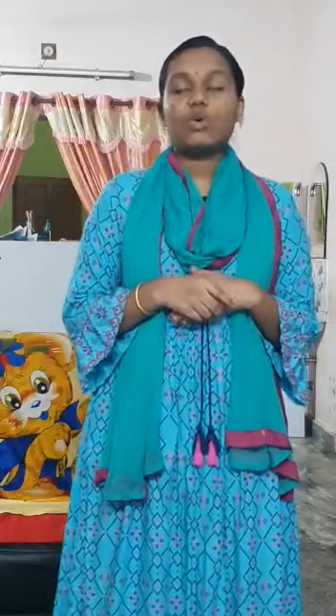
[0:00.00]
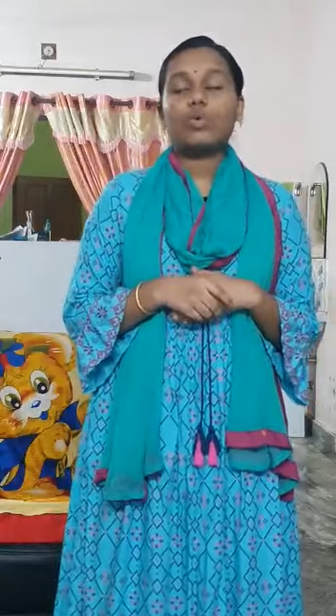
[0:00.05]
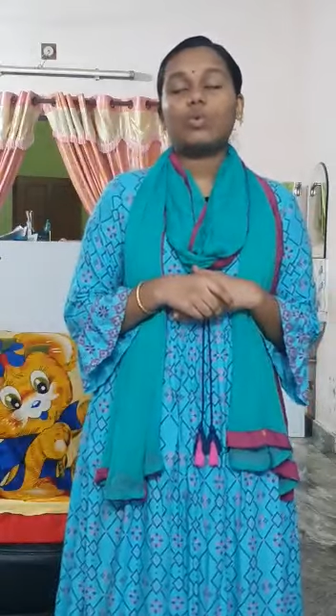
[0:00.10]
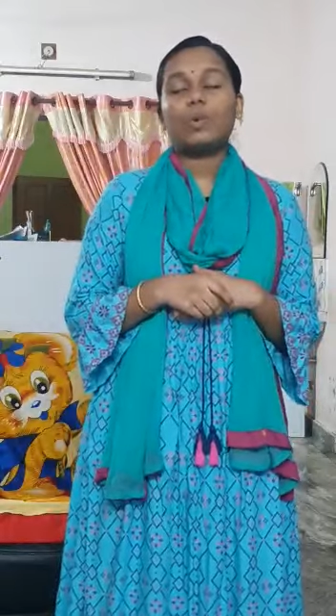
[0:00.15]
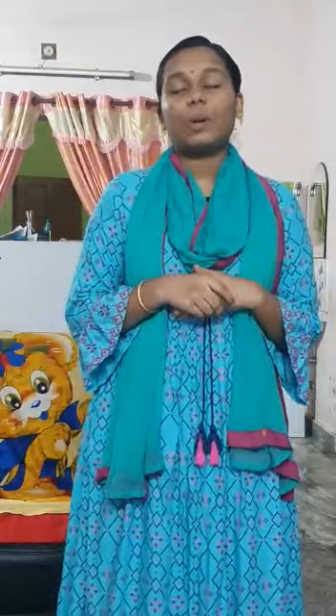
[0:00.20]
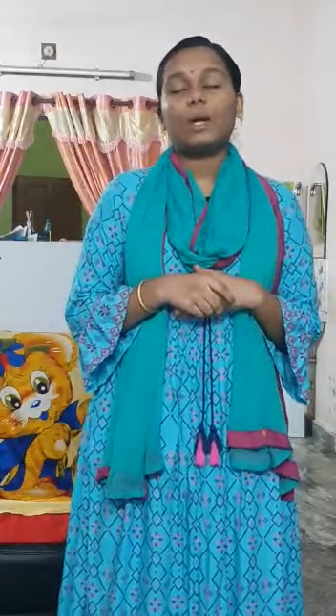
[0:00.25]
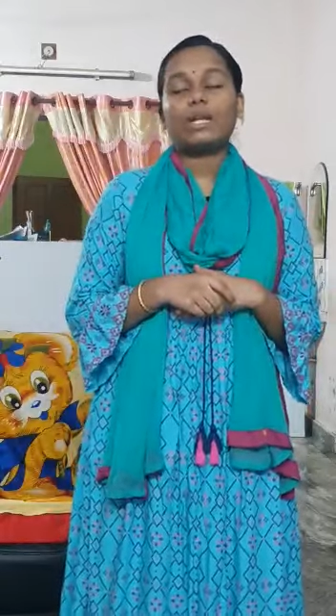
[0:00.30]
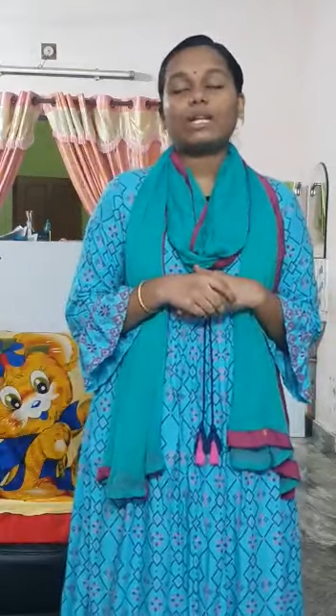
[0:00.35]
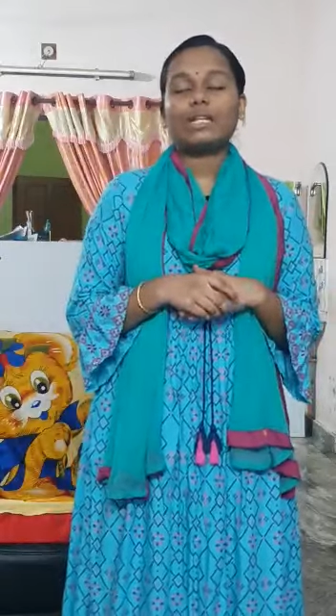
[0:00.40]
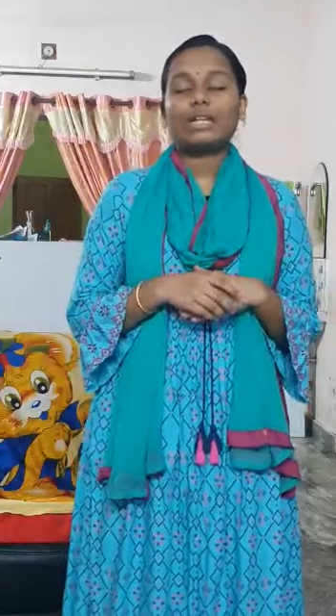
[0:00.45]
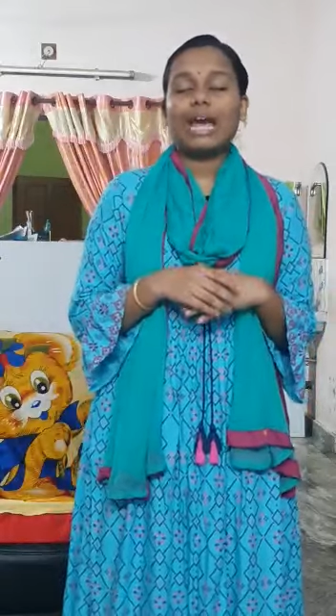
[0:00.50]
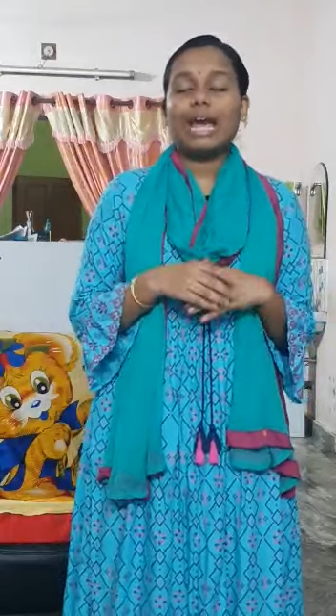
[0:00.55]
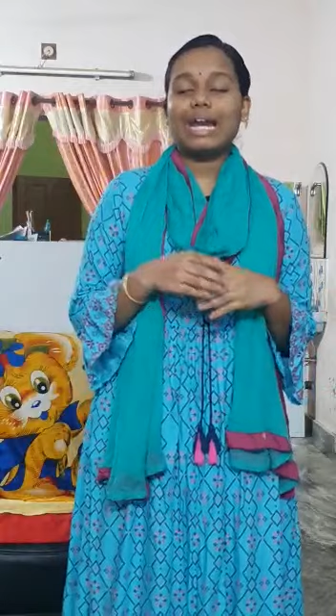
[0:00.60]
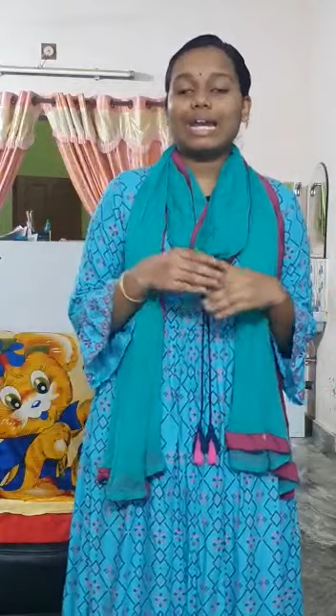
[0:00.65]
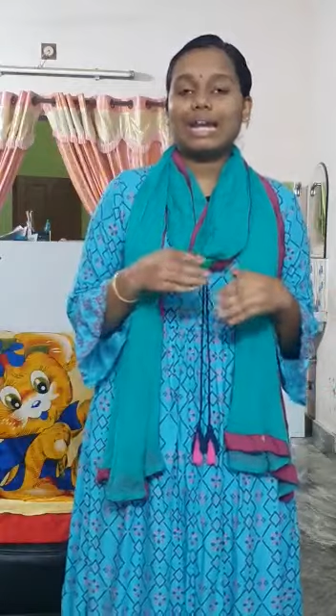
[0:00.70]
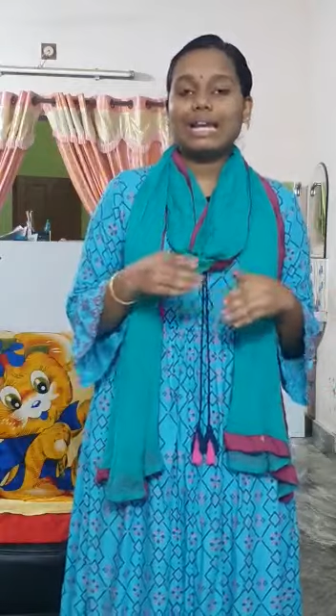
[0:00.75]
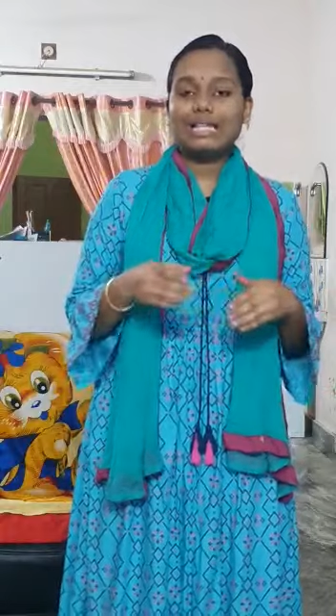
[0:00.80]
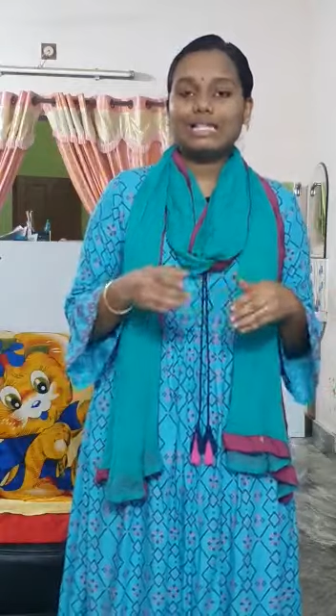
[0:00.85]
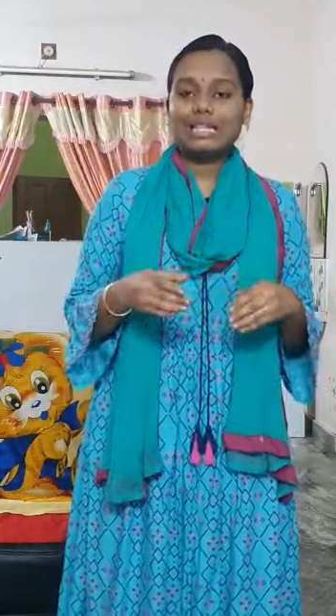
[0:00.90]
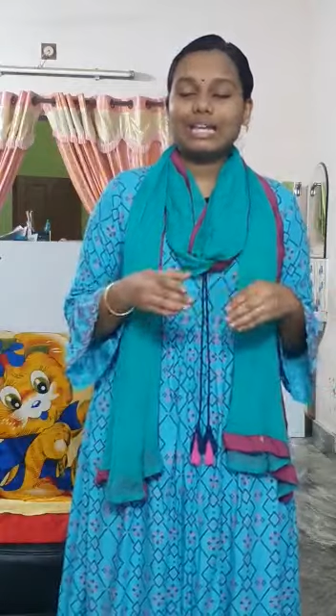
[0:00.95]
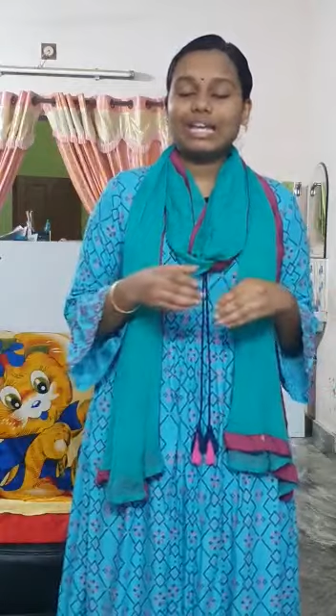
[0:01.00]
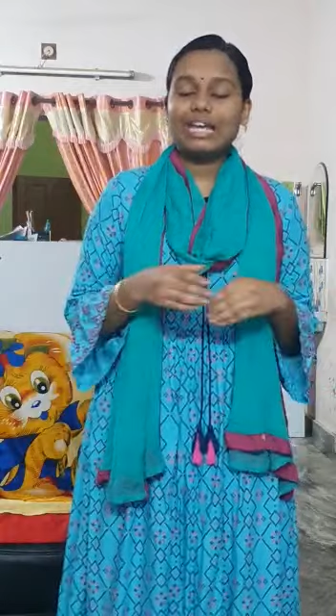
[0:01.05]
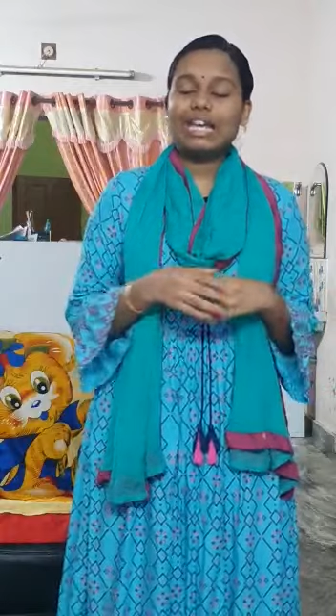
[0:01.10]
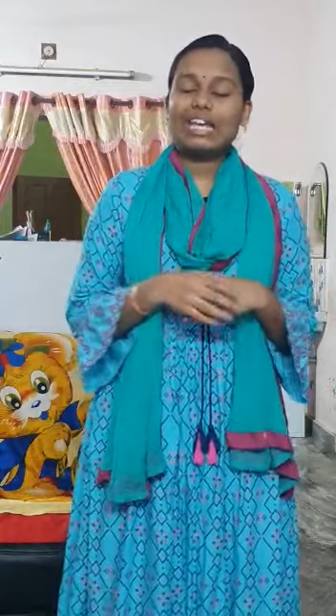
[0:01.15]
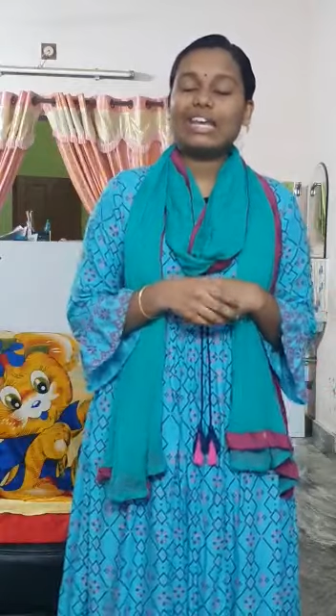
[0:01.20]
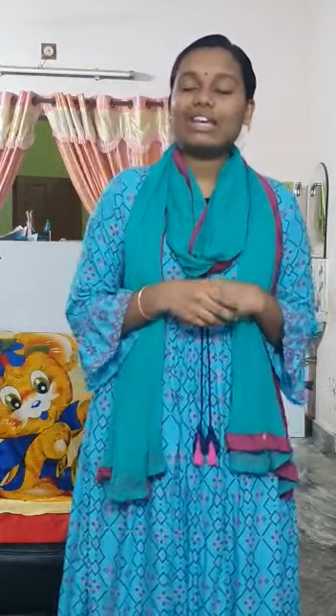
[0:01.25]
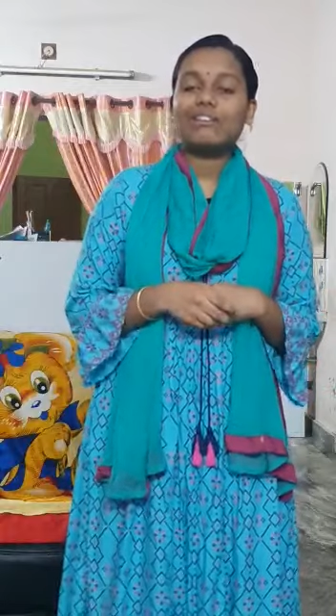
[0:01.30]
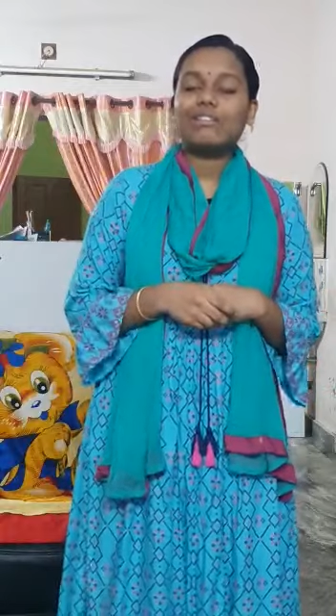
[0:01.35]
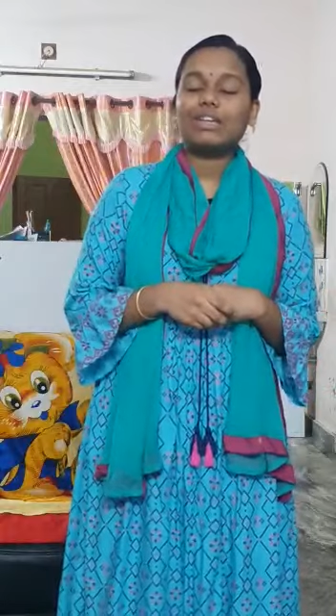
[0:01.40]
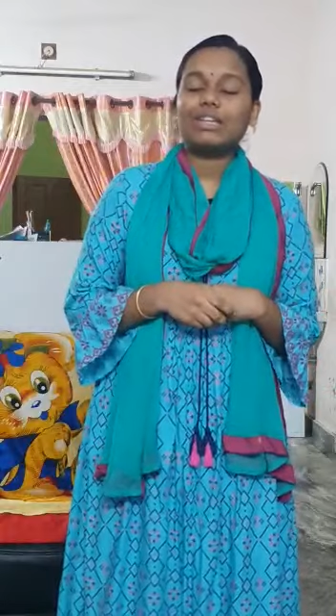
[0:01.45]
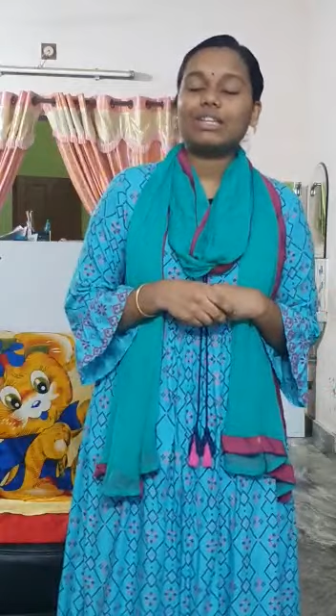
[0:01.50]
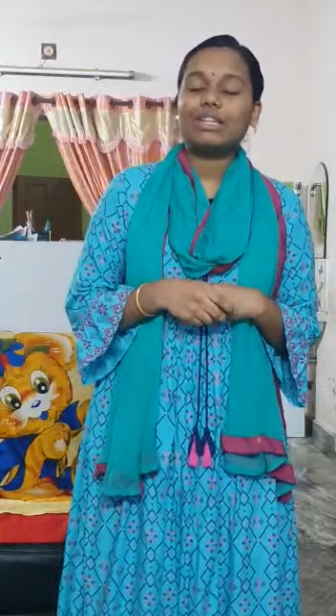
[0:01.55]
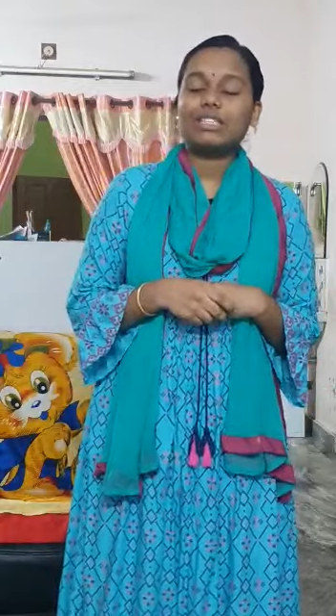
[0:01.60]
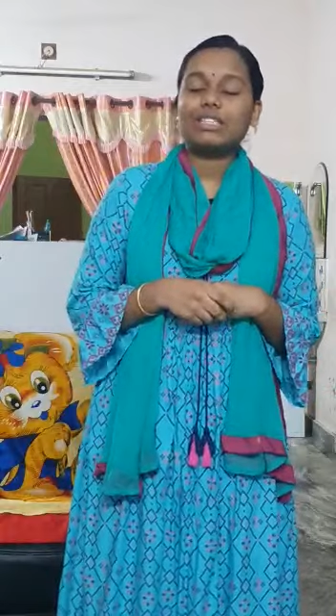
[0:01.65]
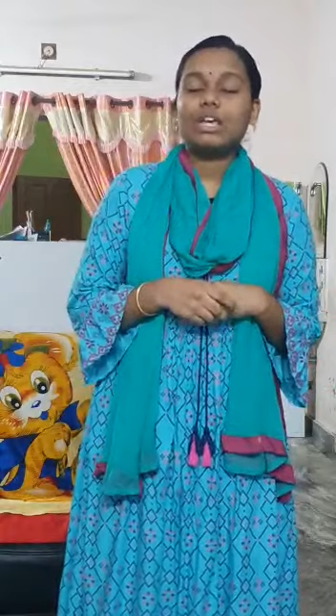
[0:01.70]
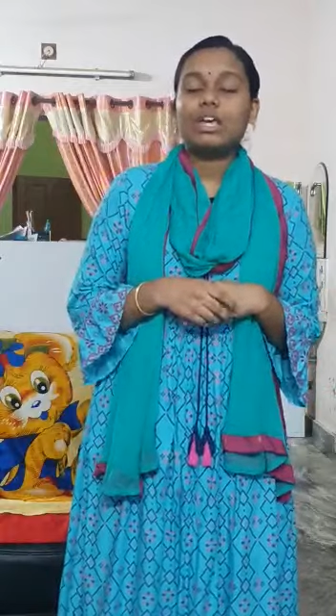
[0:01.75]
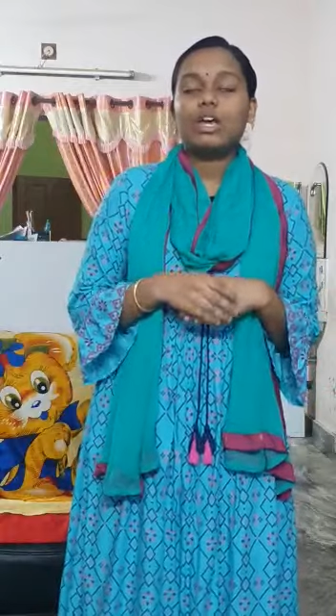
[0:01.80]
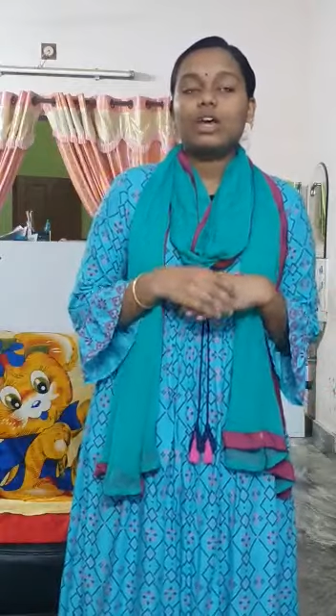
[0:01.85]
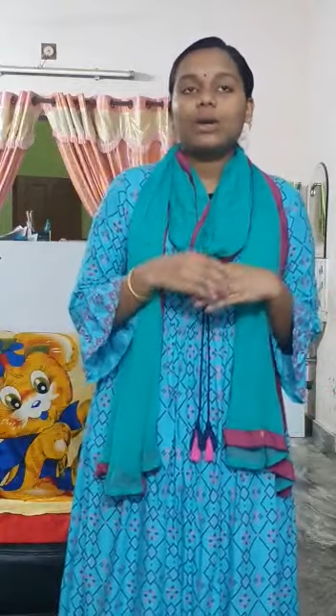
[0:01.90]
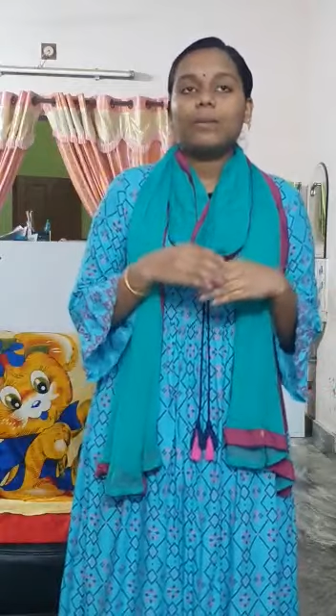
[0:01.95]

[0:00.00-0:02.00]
who worked tirelessly even this